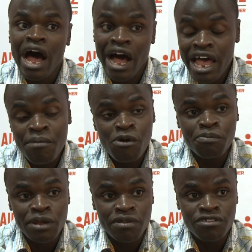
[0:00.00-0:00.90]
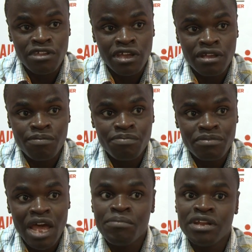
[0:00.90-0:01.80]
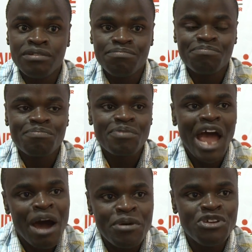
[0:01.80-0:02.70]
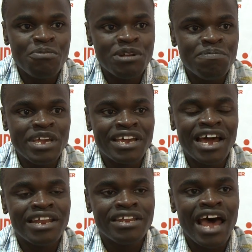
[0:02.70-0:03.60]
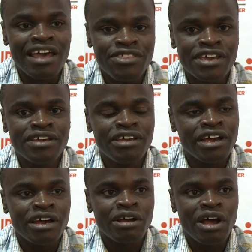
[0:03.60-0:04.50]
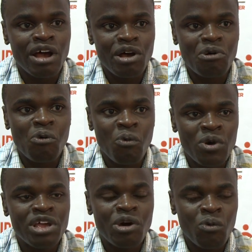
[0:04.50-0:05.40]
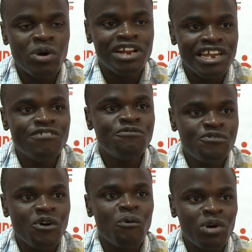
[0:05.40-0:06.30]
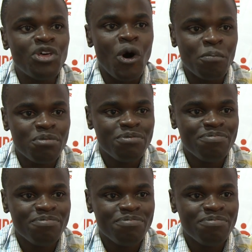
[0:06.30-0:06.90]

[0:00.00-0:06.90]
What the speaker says: I am optimistic. I mean, I'm a human being, and I think we live with hope.